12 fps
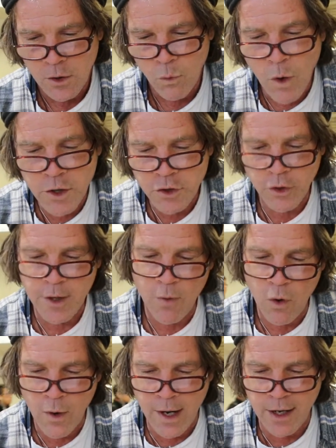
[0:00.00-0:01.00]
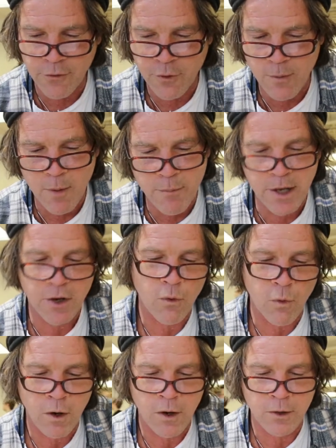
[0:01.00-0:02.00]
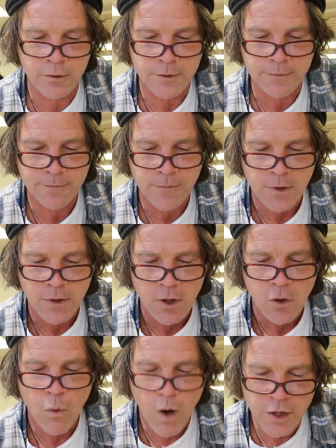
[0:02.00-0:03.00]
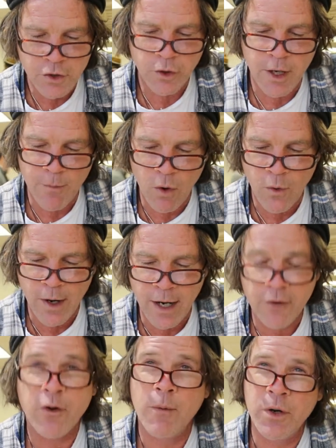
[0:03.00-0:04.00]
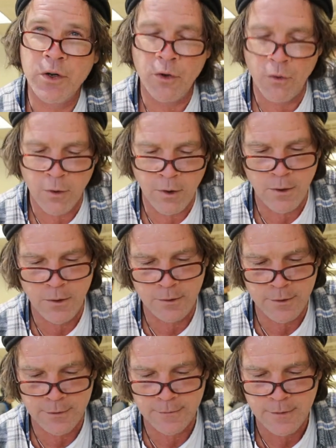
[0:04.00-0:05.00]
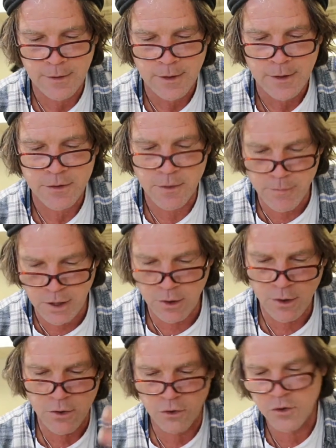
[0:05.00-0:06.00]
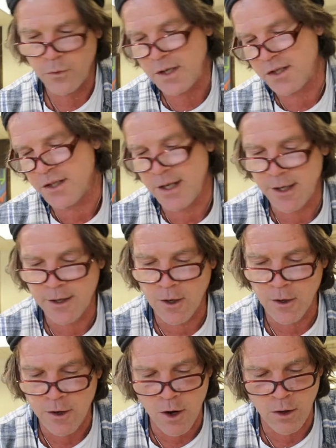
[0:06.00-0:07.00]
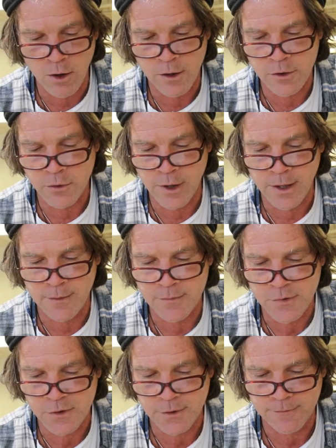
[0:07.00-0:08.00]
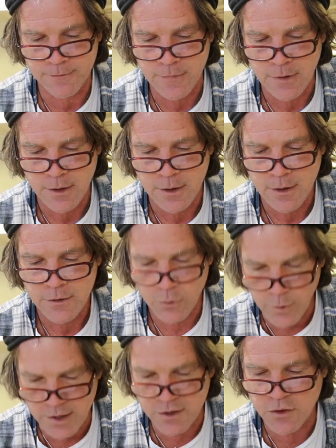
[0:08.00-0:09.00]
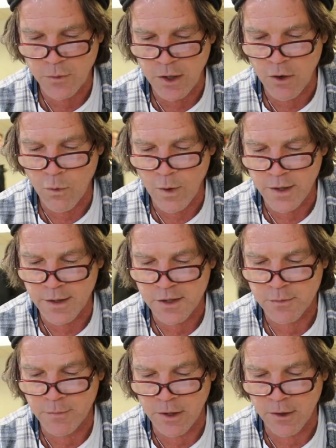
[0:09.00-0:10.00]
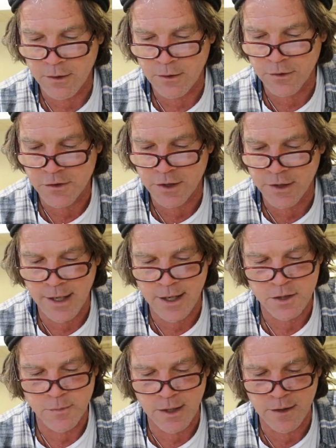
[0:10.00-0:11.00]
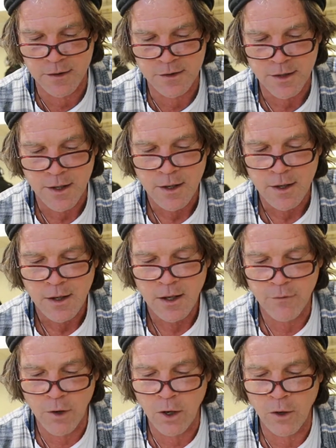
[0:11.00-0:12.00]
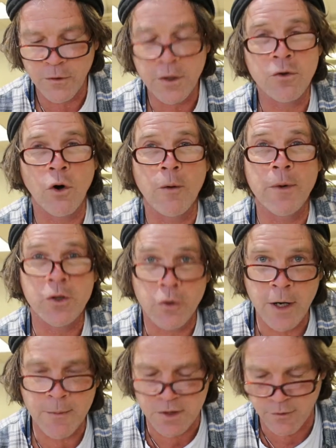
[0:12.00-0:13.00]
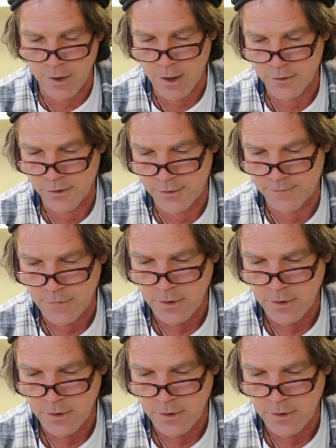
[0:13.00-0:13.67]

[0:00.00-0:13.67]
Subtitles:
One dream away from a better world, one dream away from a new world. The miracles we seek are in all our dreams. The reasons we don't witness miracles today is because of all the dormant dreams of ours.